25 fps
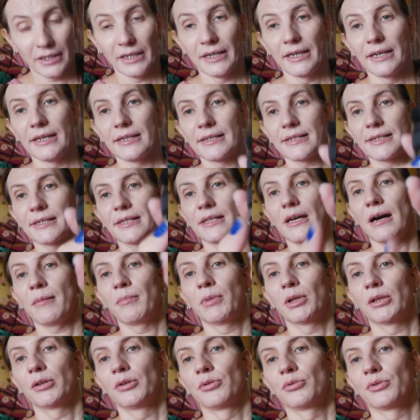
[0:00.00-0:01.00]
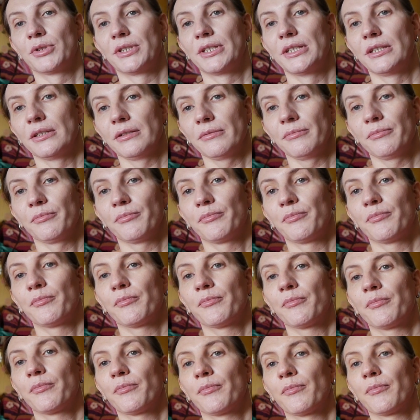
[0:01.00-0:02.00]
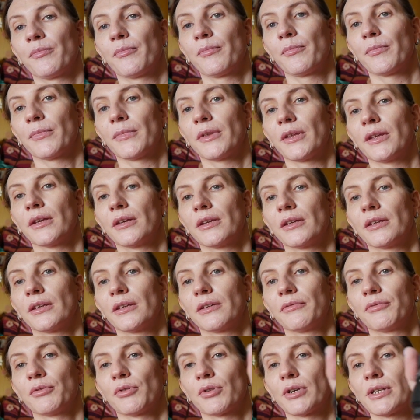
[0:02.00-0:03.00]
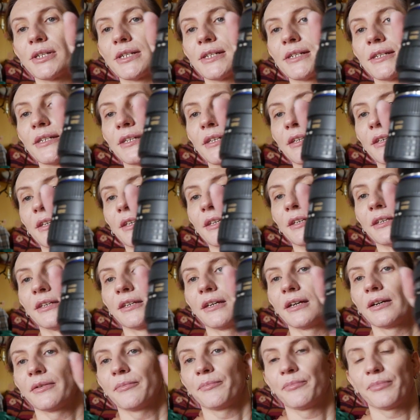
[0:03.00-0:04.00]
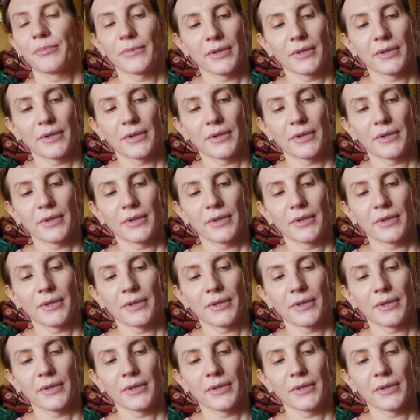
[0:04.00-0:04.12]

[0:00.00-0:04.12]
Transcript: SWD, if you can see here,